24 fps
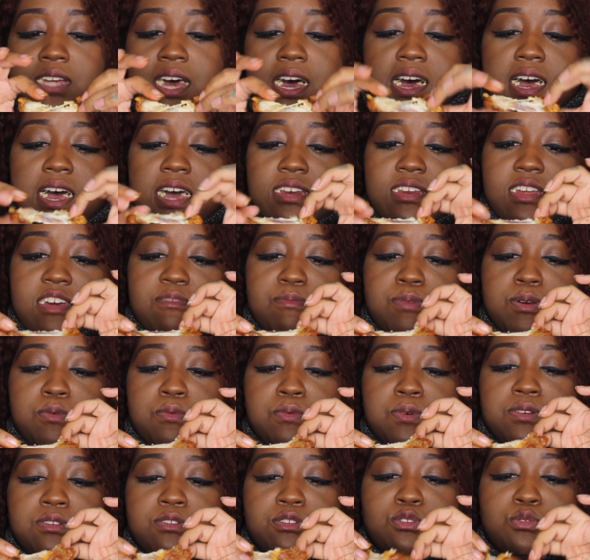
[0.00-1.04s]
I had to have been
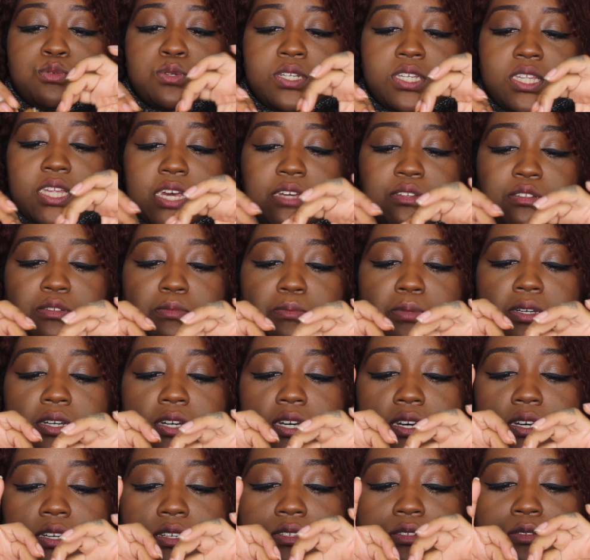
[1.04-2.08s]
one of the 20,000
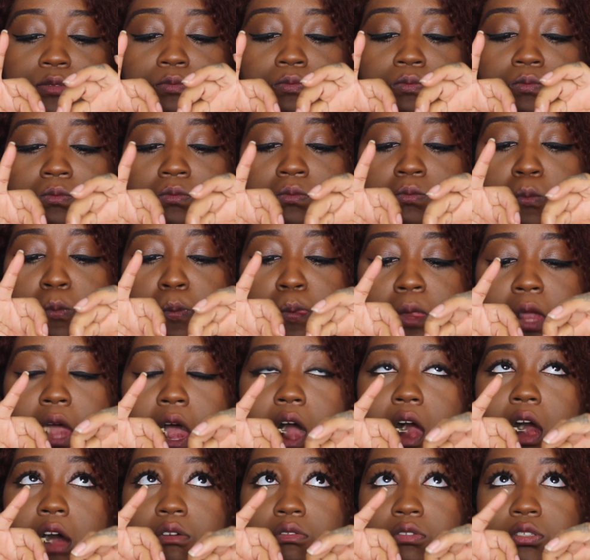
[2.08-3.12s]
because
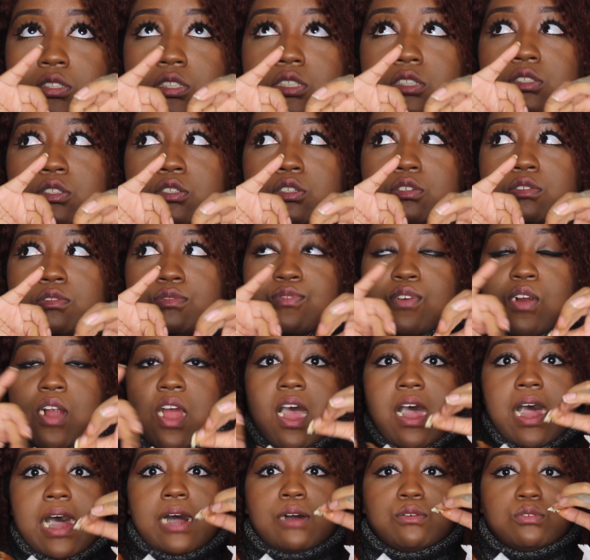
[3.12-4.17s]
I was in the queue for
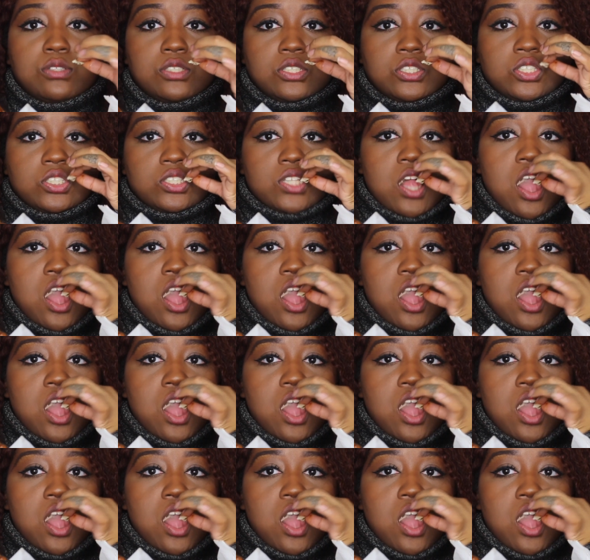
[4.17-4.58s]
hours.